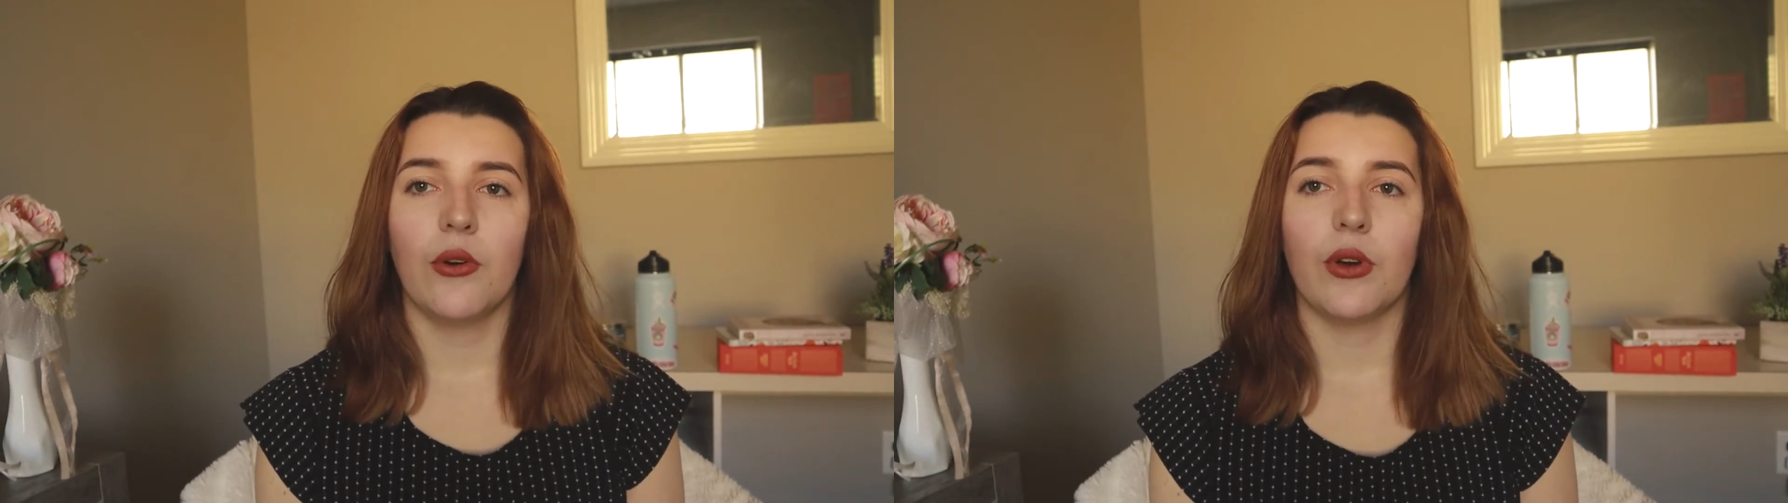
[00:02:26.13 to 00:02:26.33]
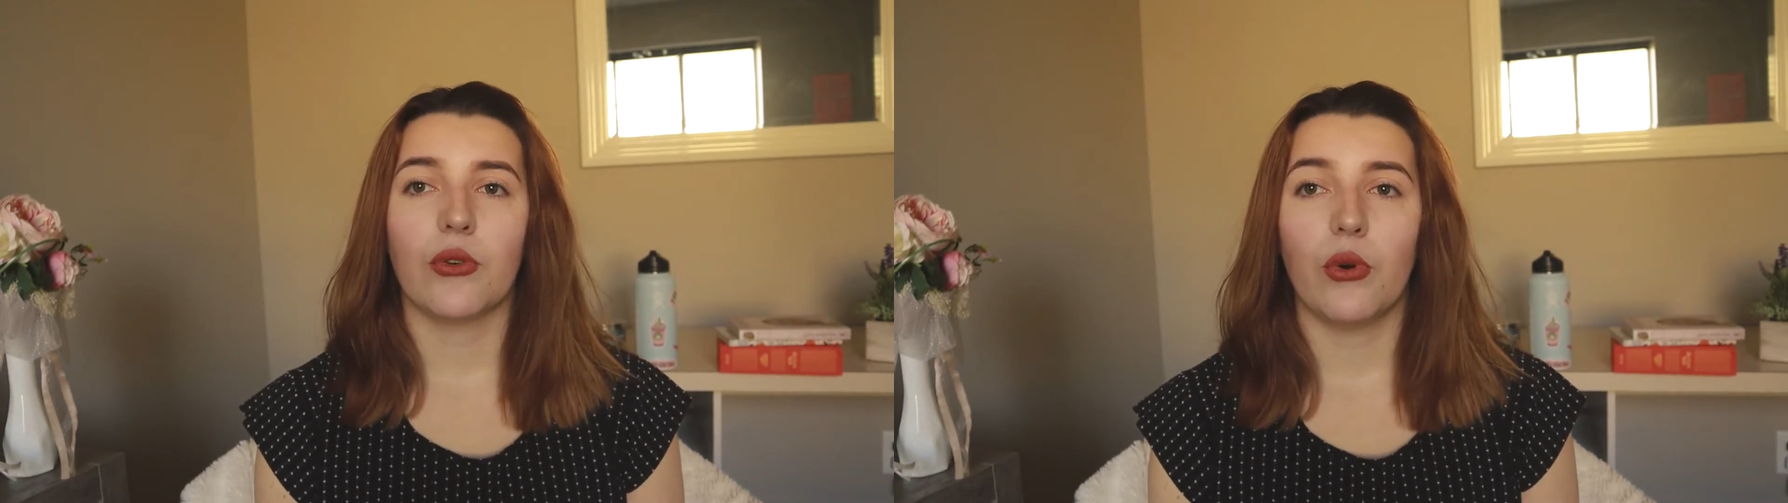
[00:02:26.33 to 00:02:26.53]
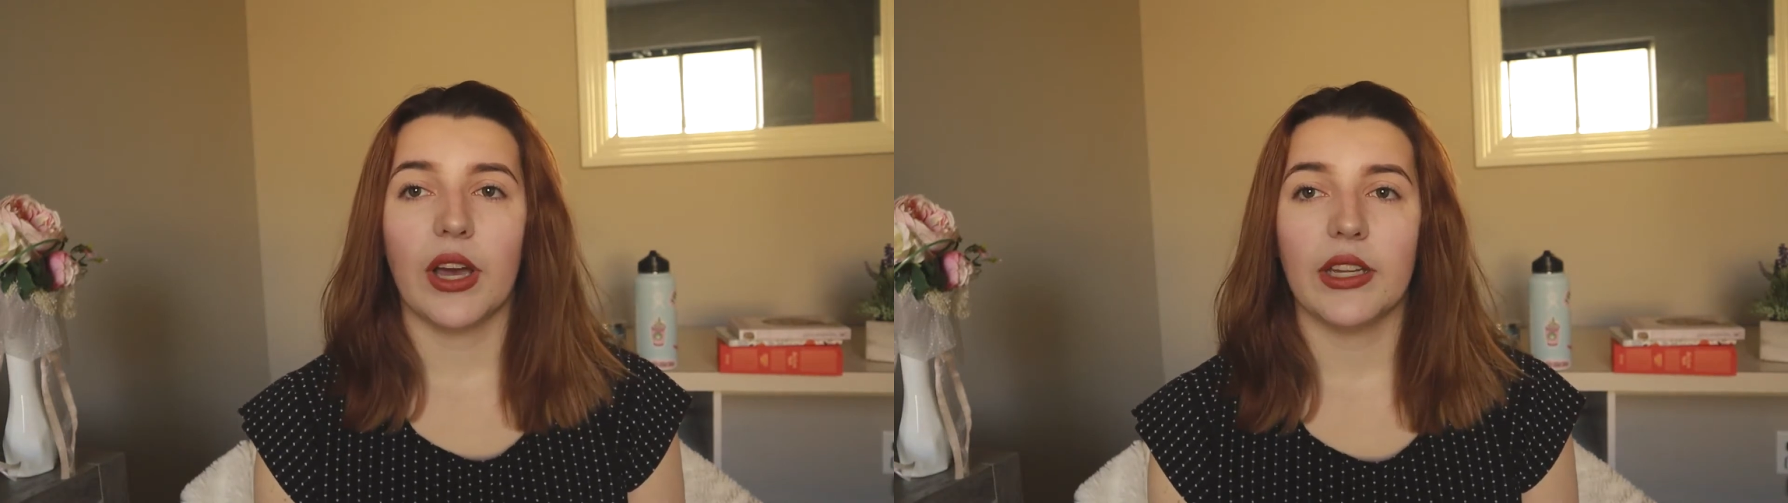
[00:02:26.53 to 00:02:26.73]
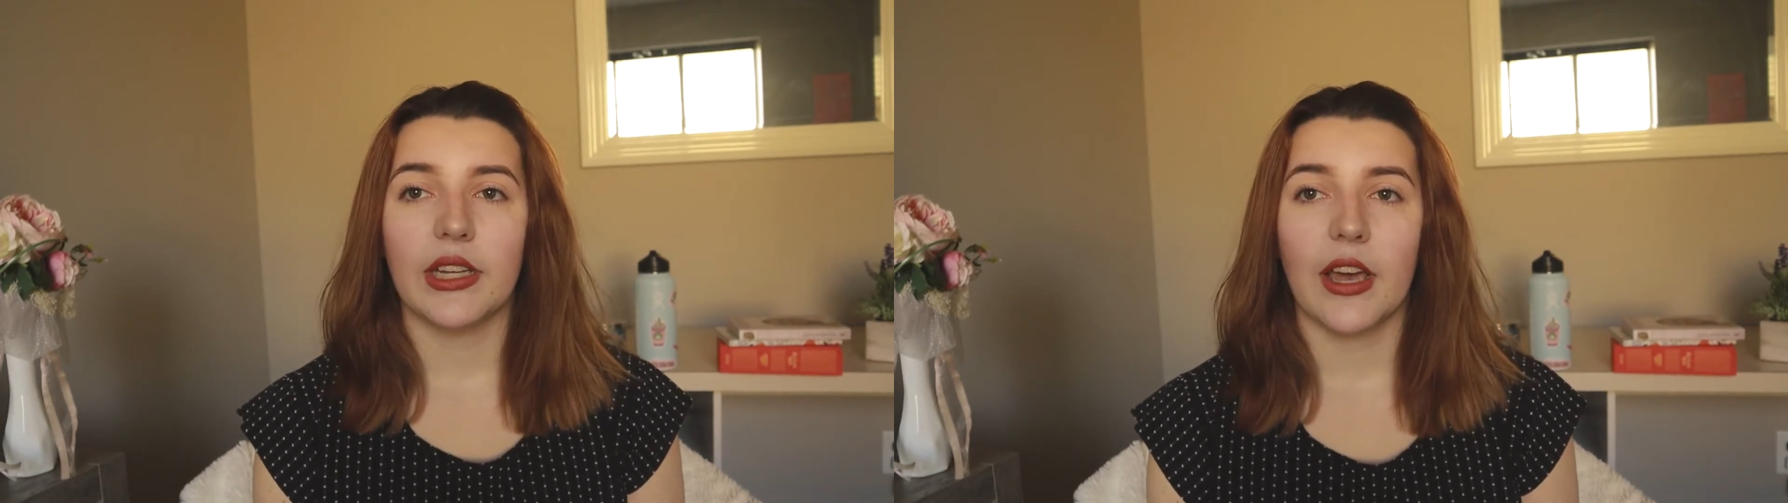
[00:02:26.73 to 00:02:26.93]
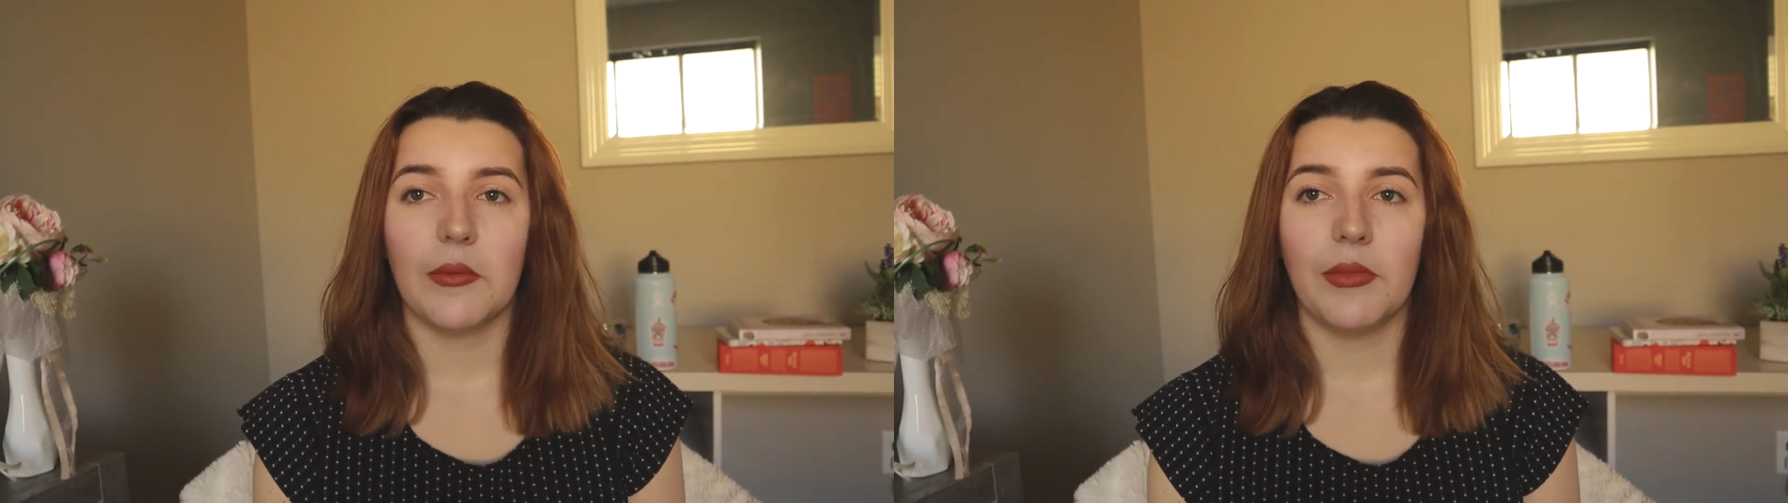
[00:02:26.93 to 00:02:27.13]
with quiet
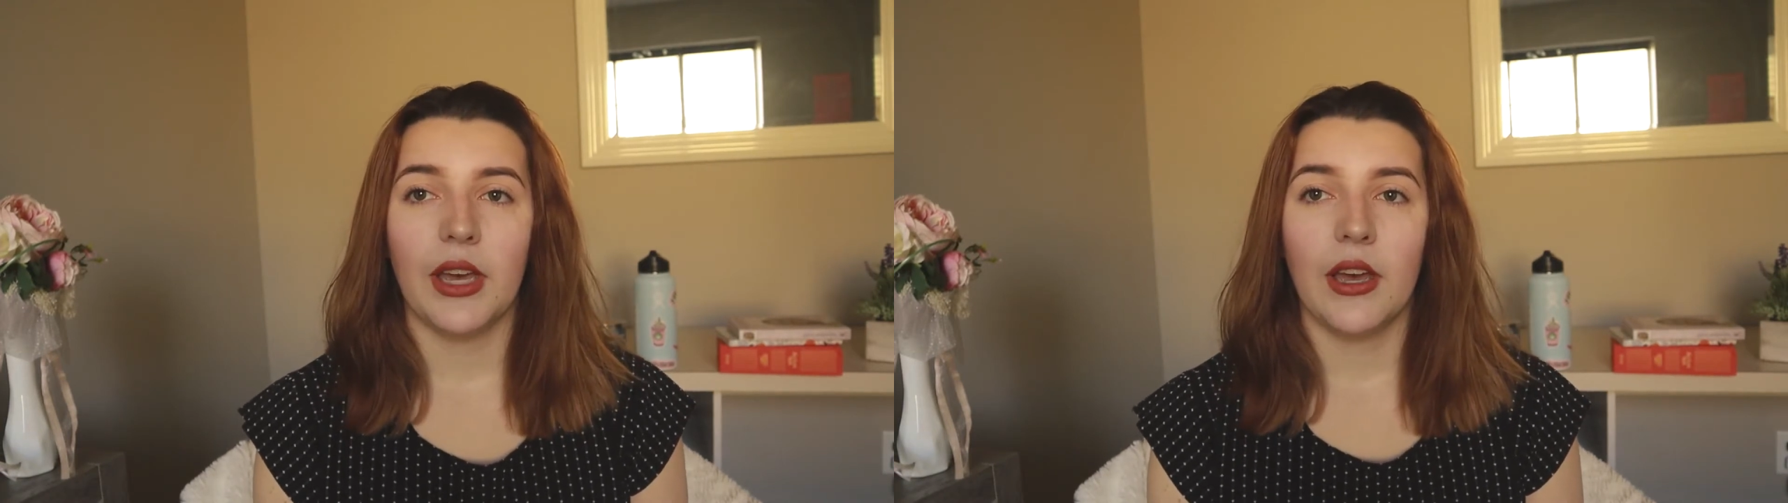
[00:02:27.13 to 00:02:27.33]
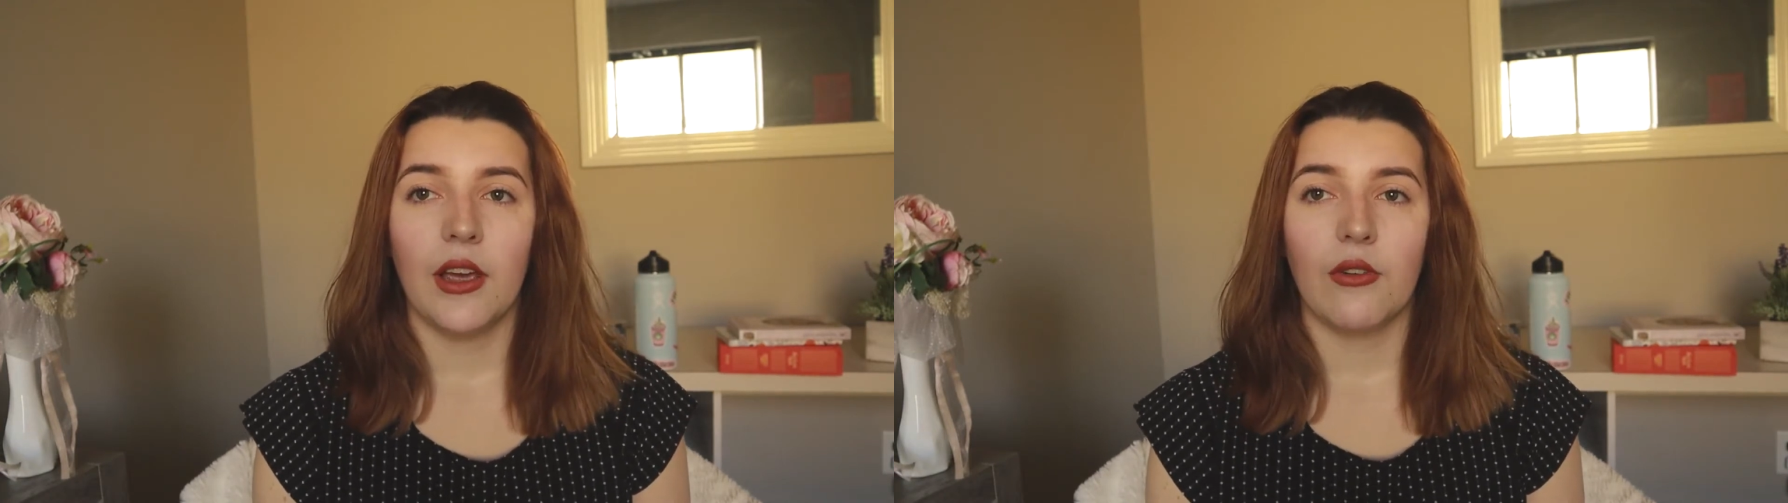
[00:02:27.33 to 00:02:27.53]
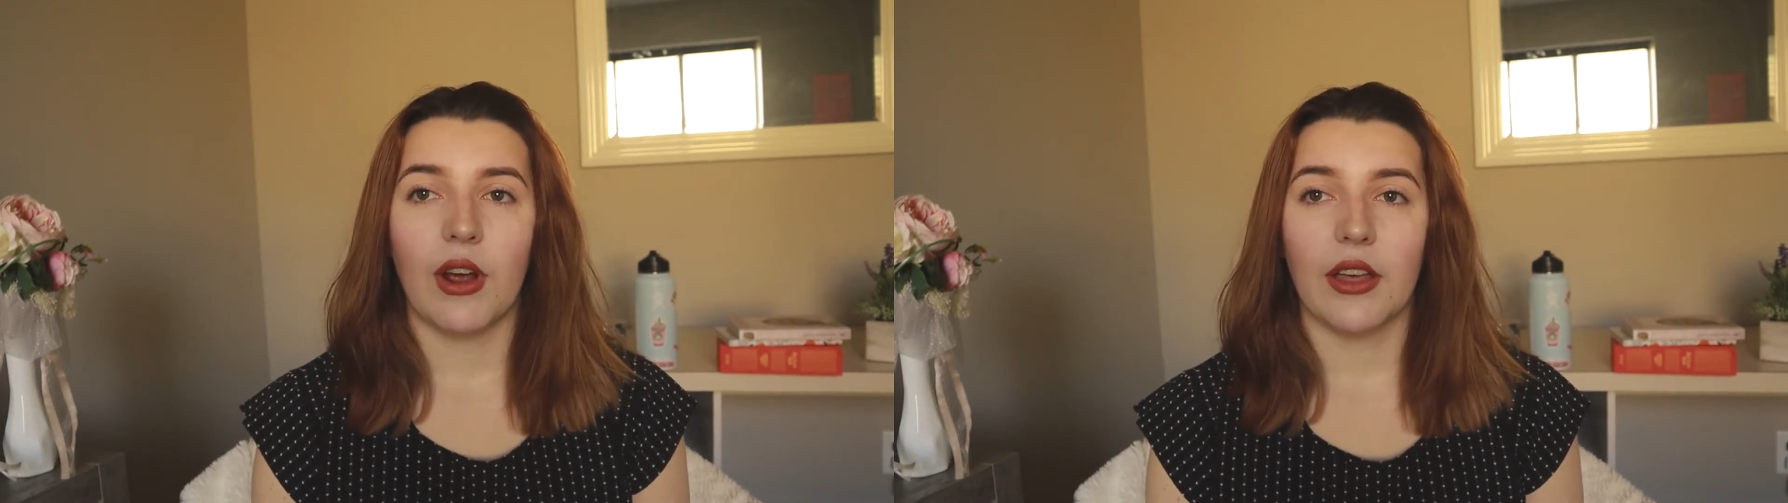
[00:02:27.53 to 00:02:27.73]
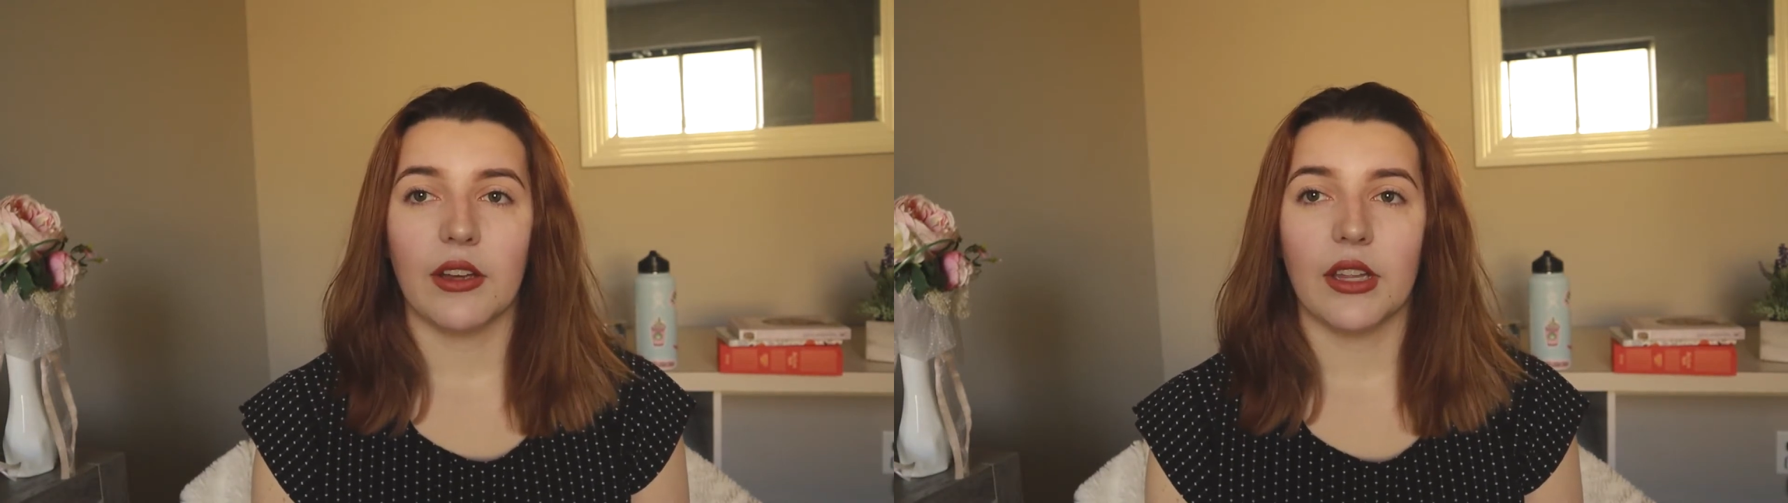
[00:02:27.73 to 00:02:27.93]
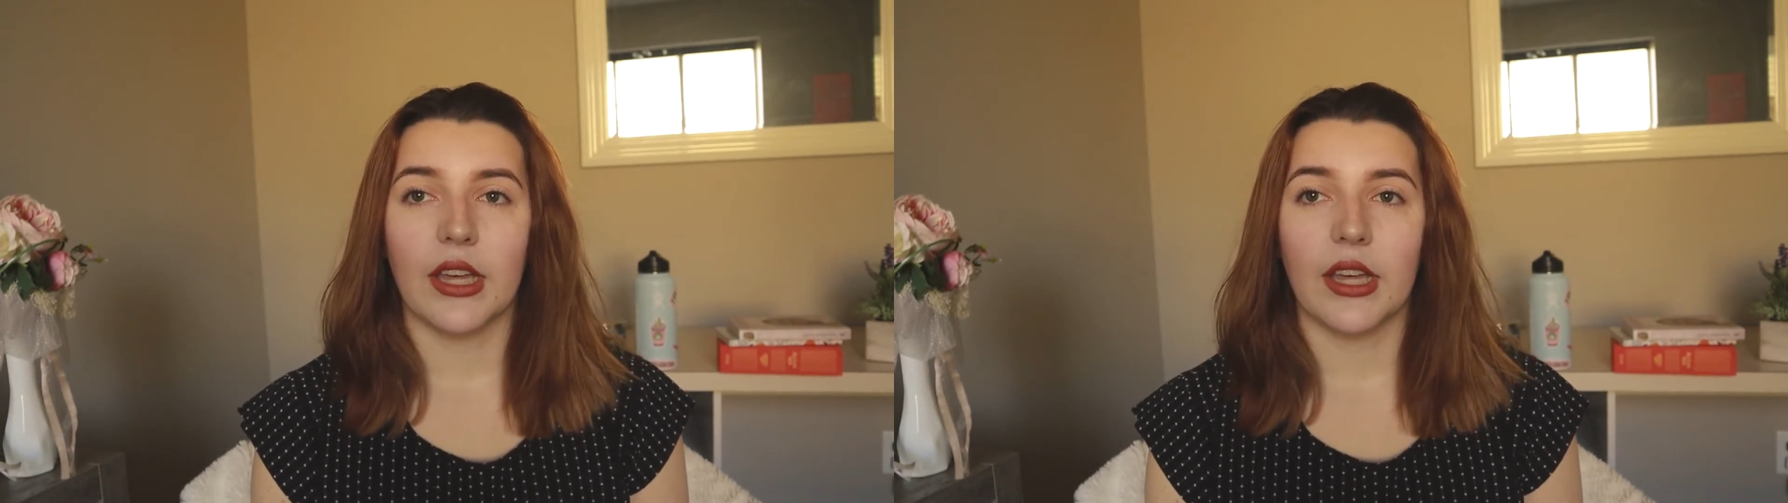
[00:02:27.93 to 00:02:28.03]
time rather